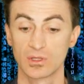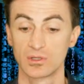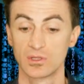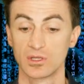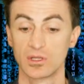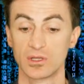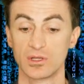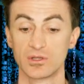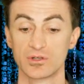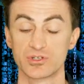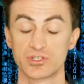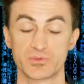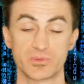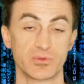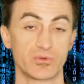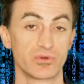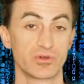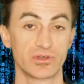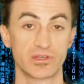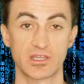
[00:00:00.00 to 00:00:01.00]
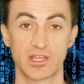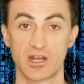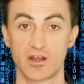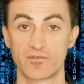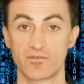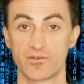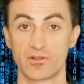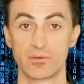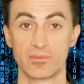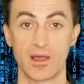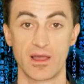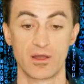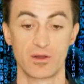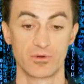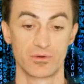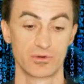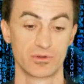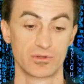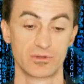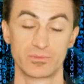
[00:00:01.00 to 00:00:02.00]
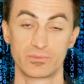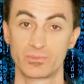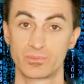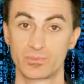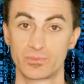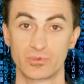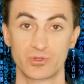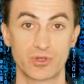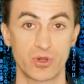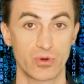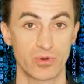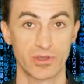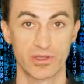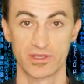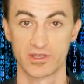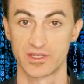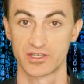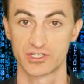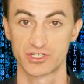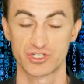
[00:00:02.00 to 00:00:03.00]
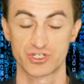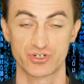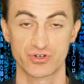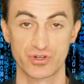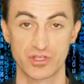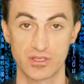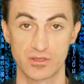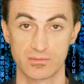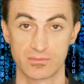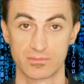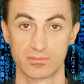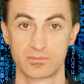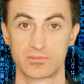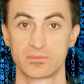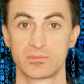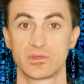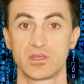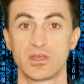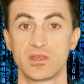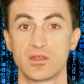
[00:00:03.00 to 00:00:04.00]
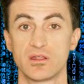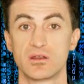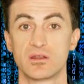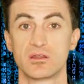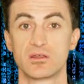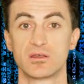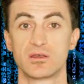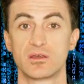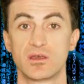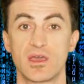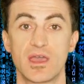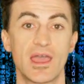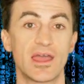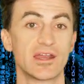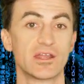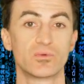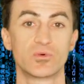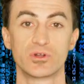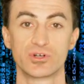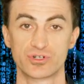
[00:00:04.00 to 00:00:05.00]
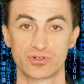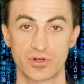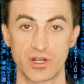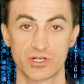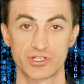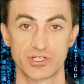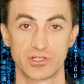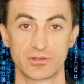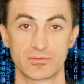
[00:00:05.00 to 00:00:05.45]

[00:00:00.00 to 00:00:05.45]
Just be really careful about going extreme in any one direction.